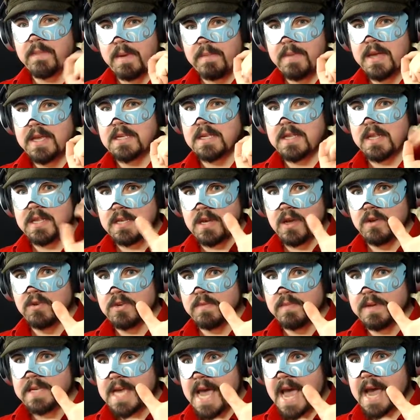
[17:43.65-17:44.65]
it means the
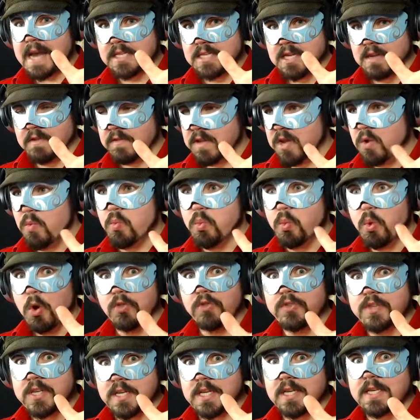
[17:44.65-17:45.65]
totem is active. You
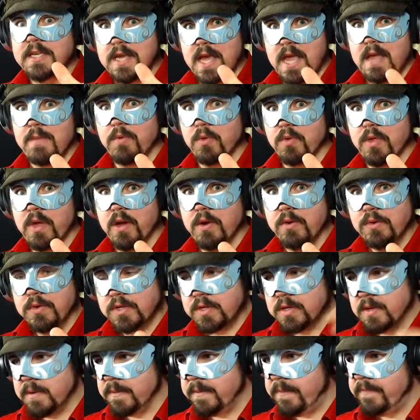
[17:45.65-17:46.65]
want to disable those.